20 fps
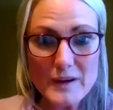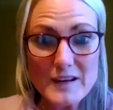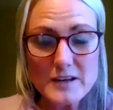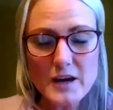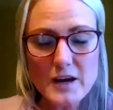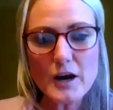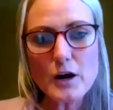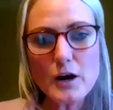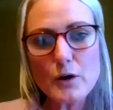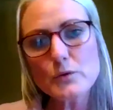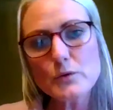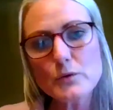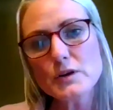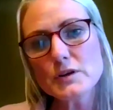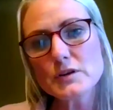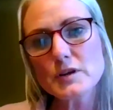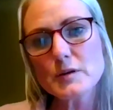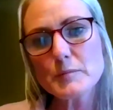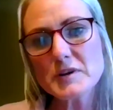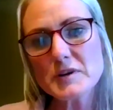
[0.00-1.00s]
know
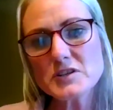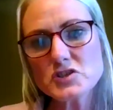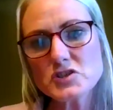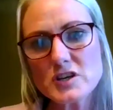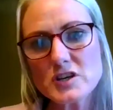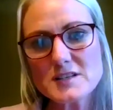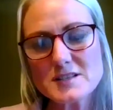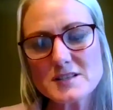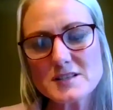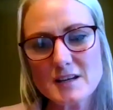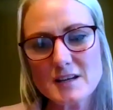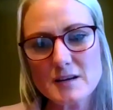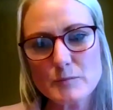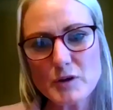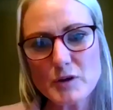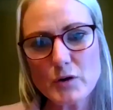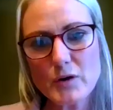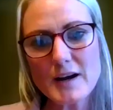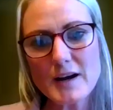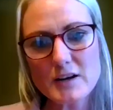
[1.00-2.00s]
that binge eating can be
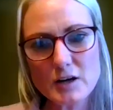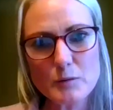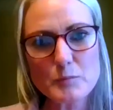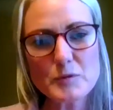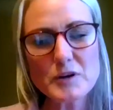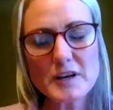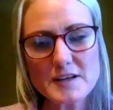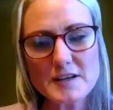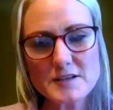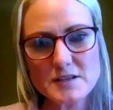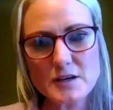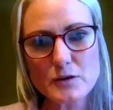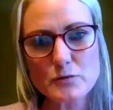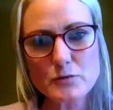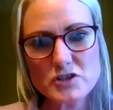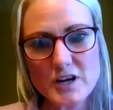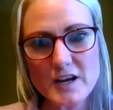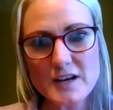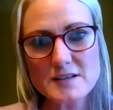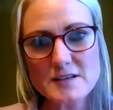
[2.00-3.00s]
quite commonly
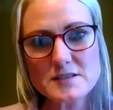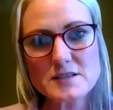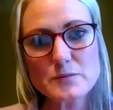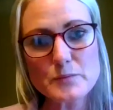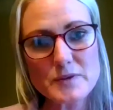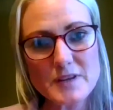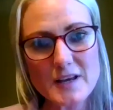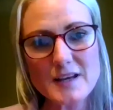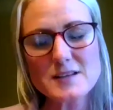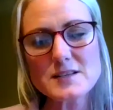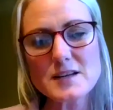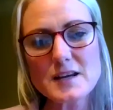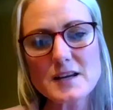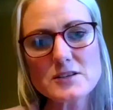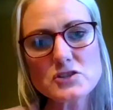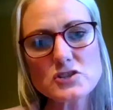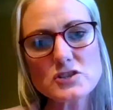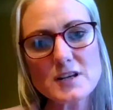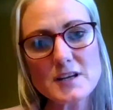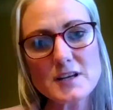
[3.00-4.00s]
associated with
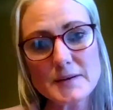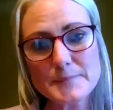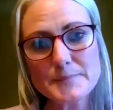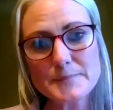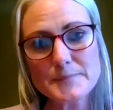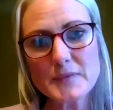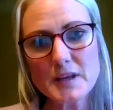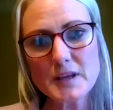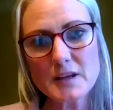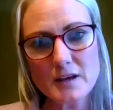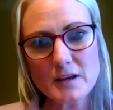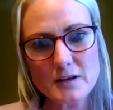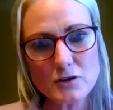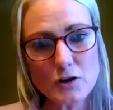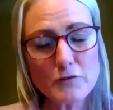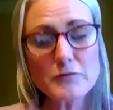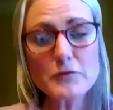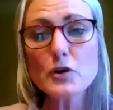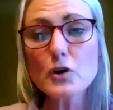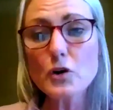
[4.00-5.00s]
ADHD,
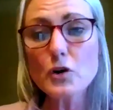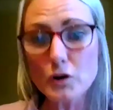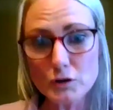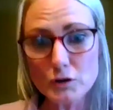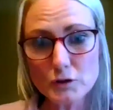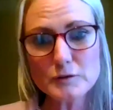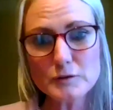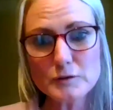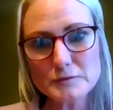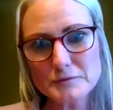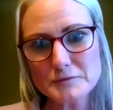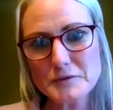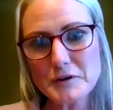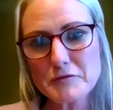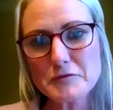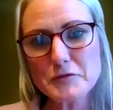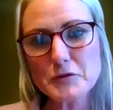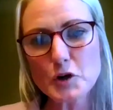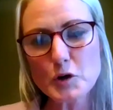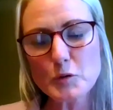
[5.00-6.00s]
not for all,
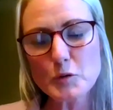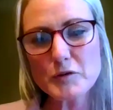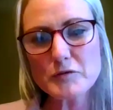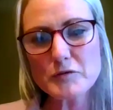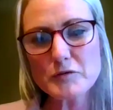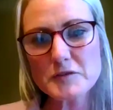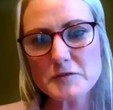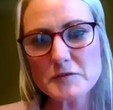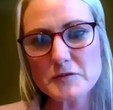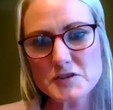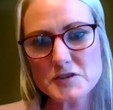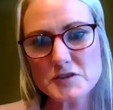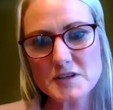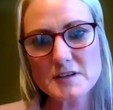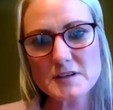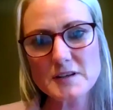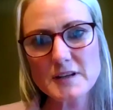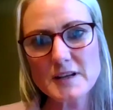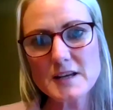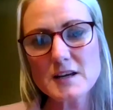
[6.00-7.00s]
but for
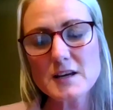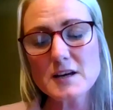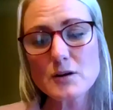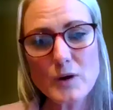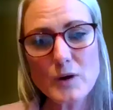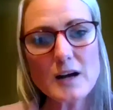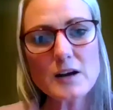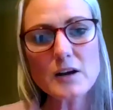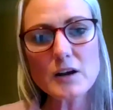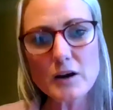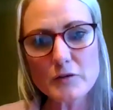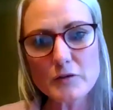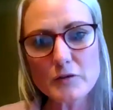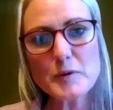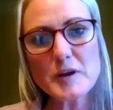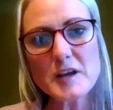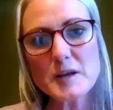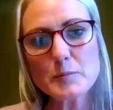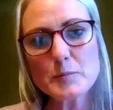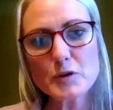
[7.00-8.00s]
certainly quite a lot of
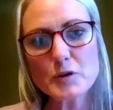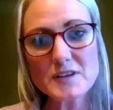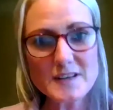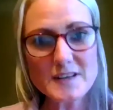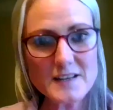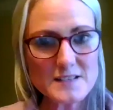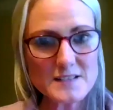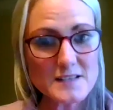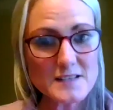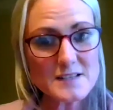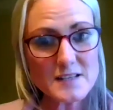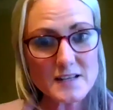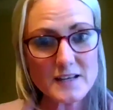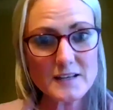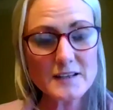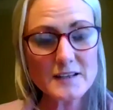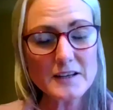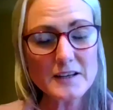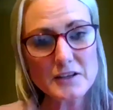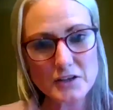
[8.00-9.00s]
people, and it is
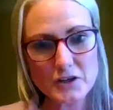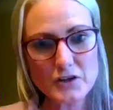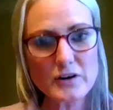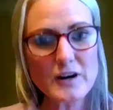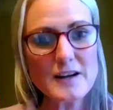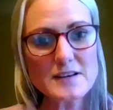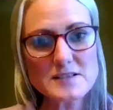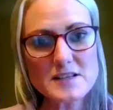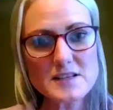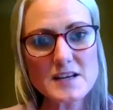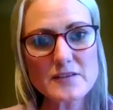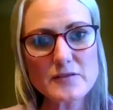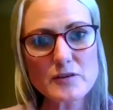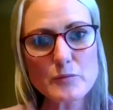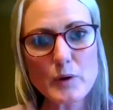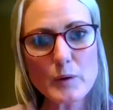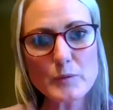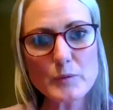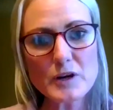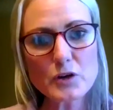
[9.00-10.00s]
in the criteria
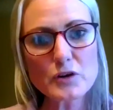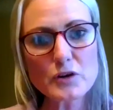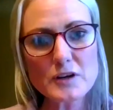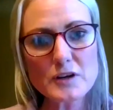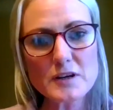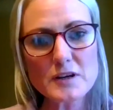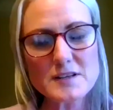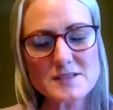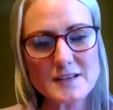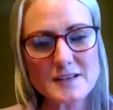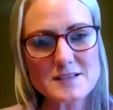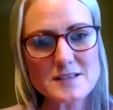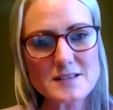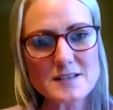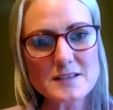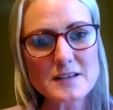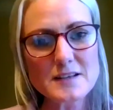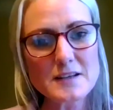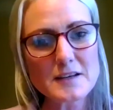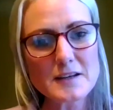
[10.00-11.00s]
when we look at
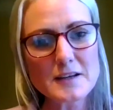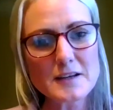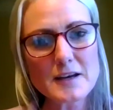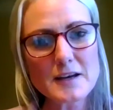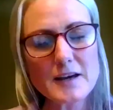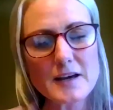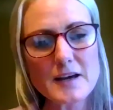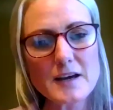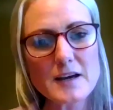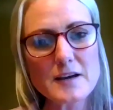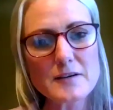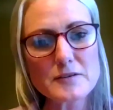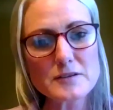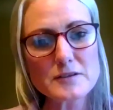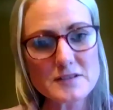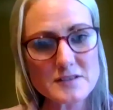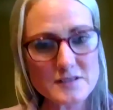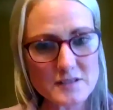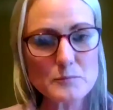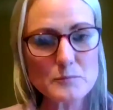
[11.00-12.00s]
assessing the
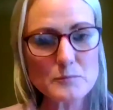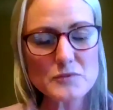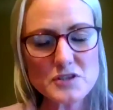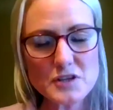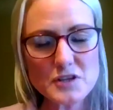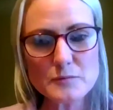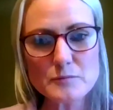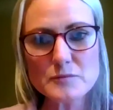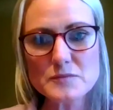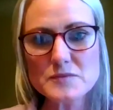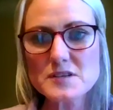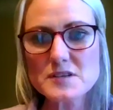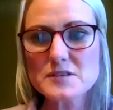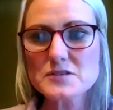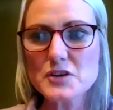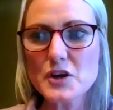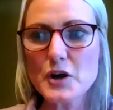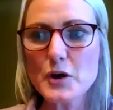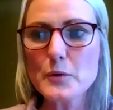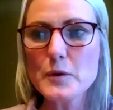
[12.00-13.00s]
symptoms.
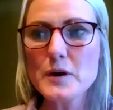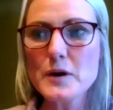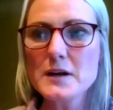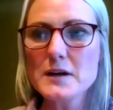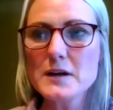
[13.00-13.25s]
So